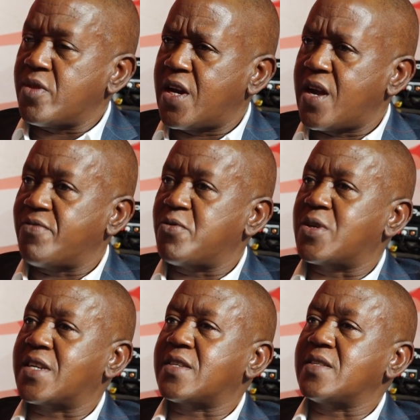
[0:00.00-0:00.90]
that I've
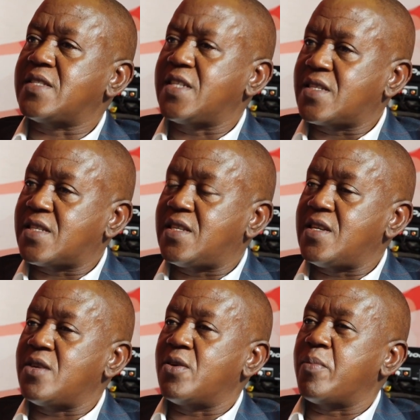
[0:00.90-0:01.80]
got
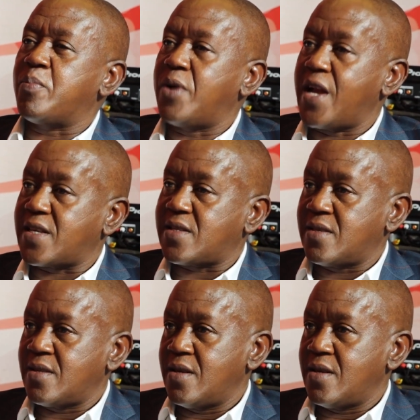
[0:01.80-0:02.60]
60 plus